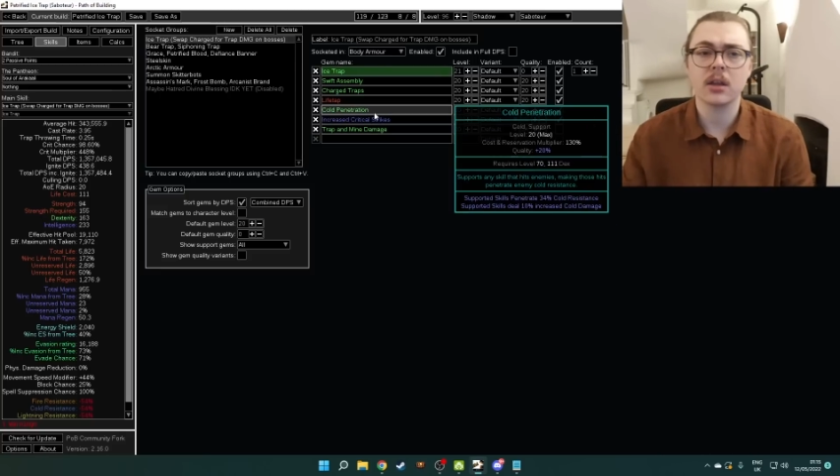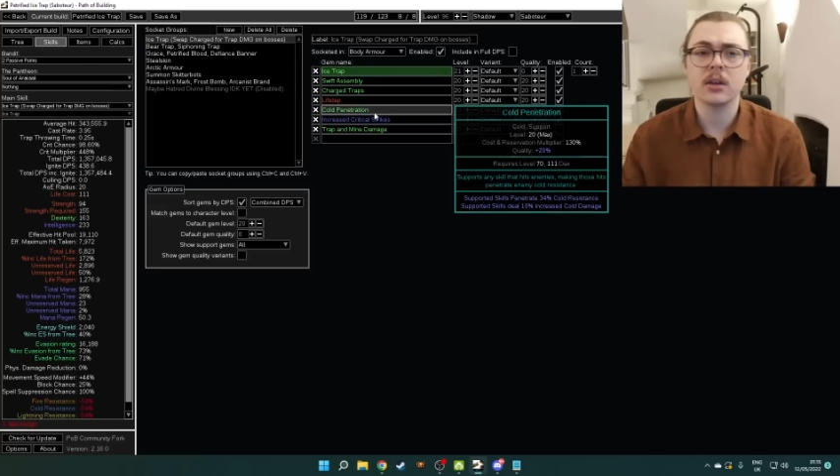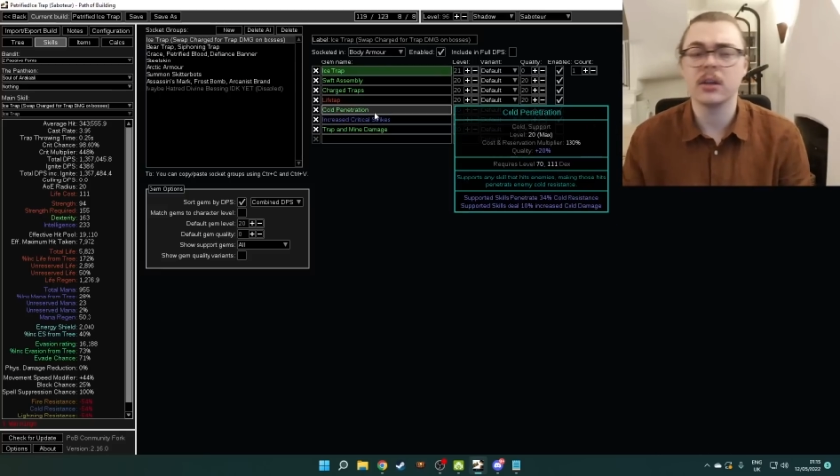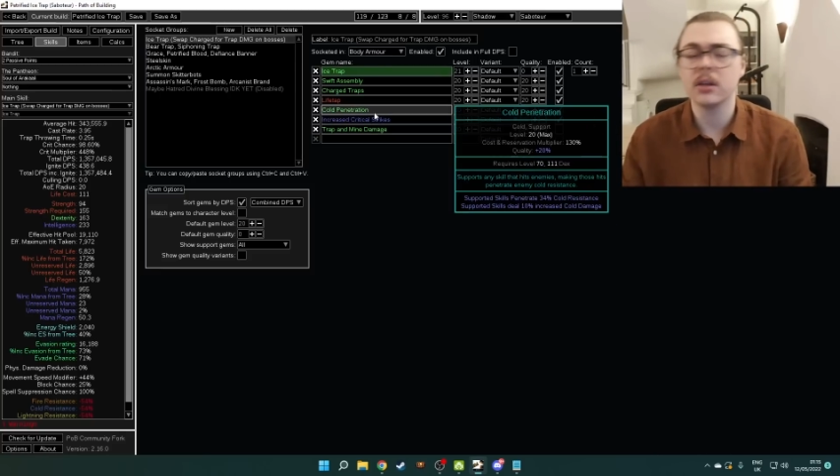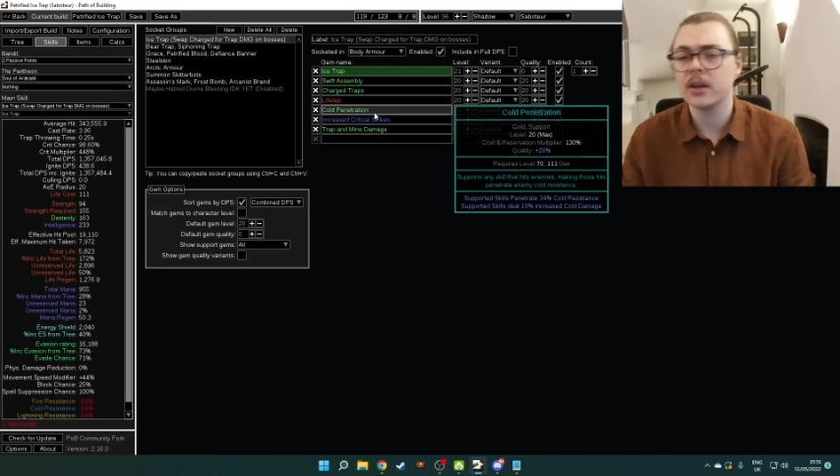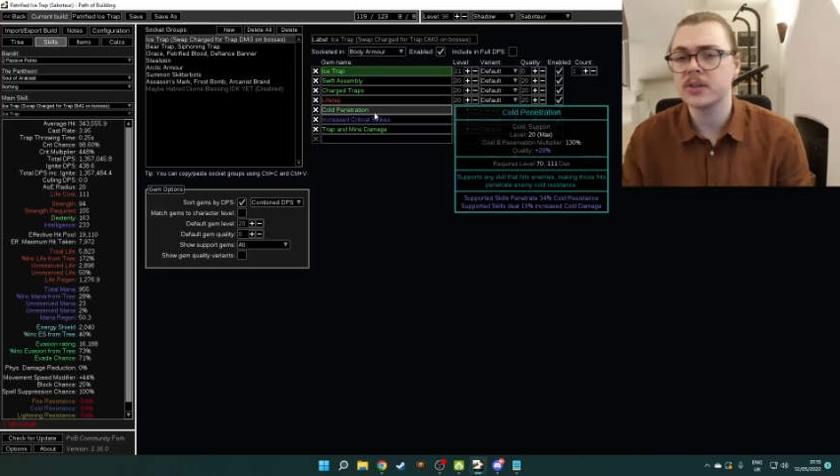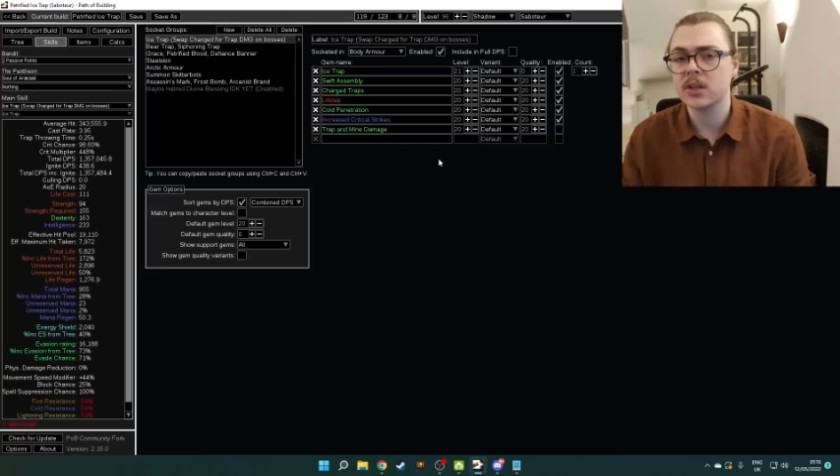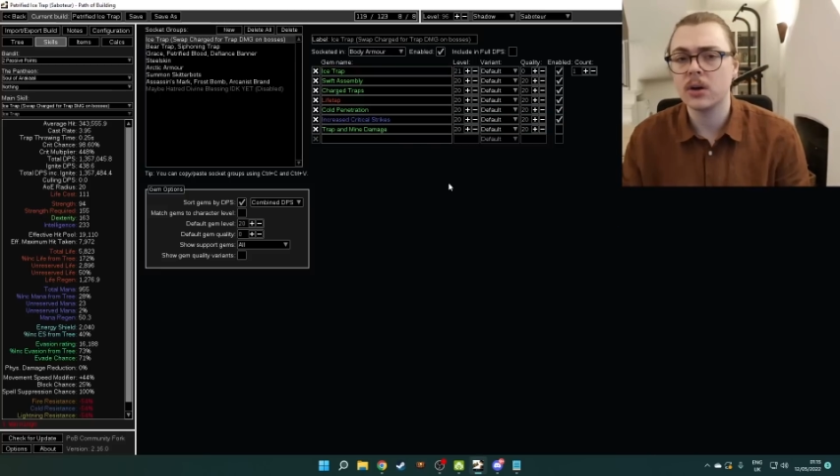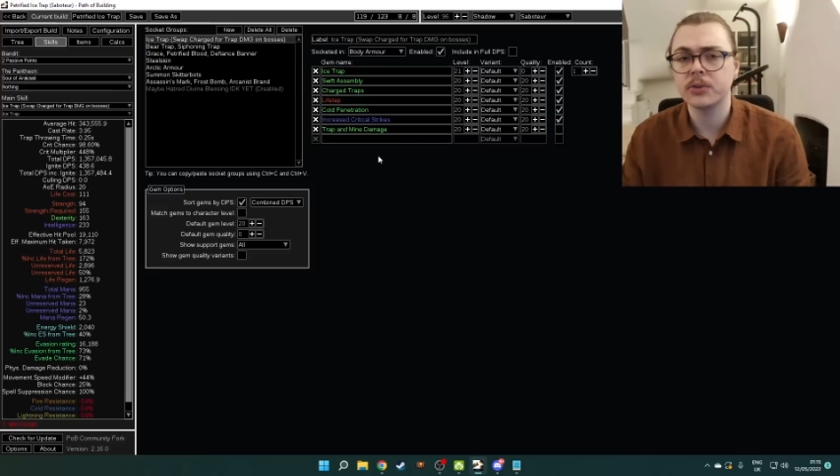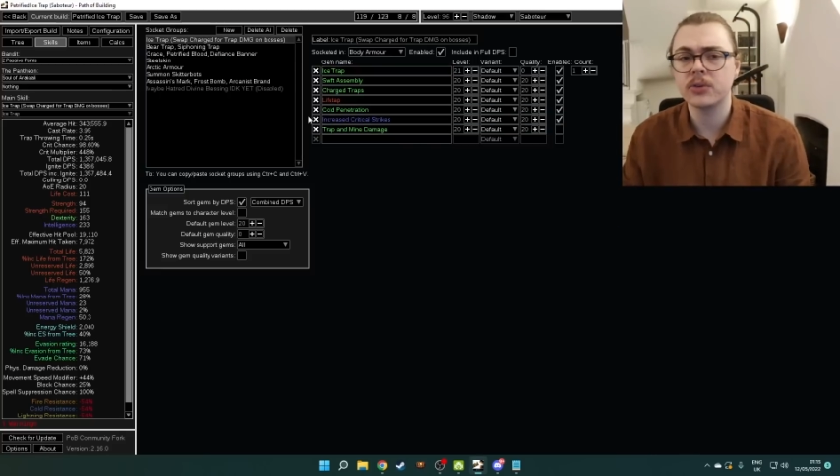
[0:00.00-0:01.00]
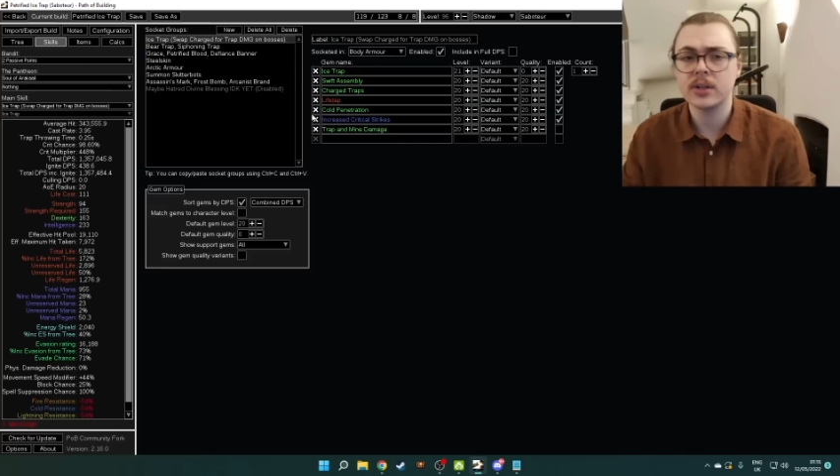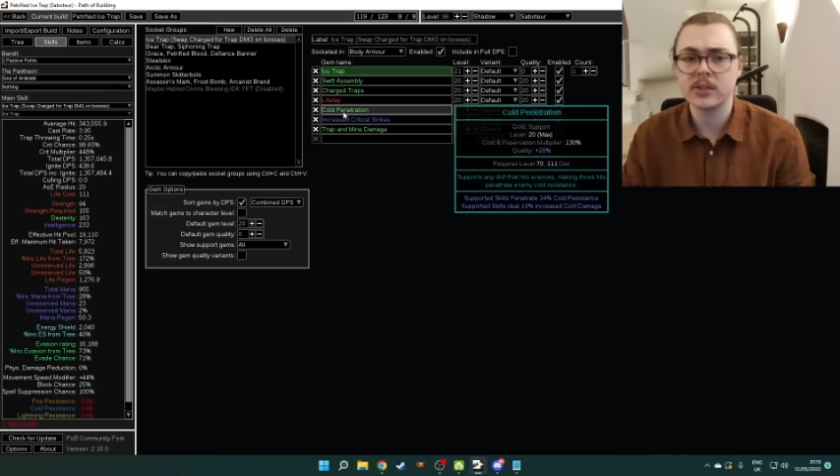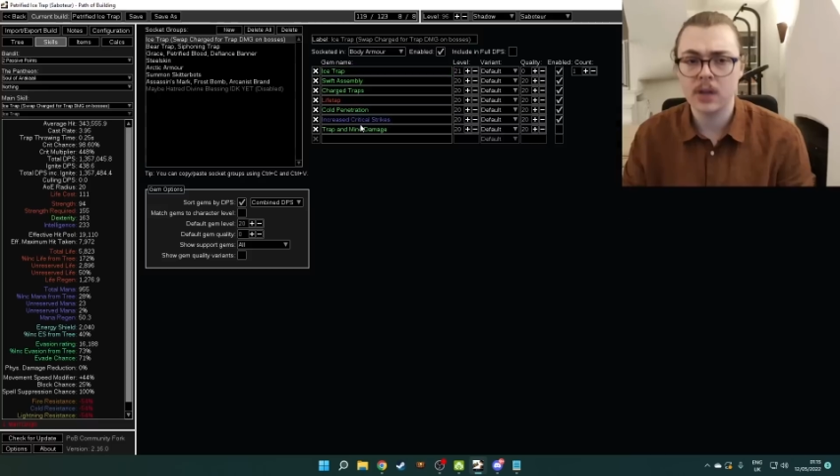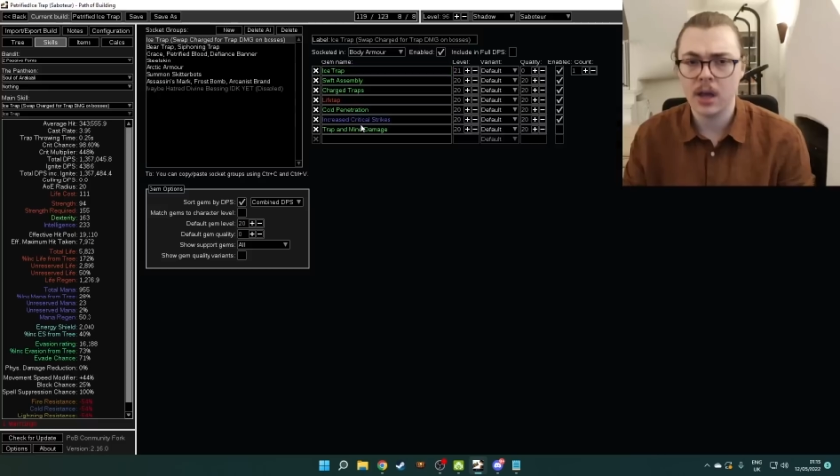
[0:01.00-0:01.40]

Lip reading: nasty cold res.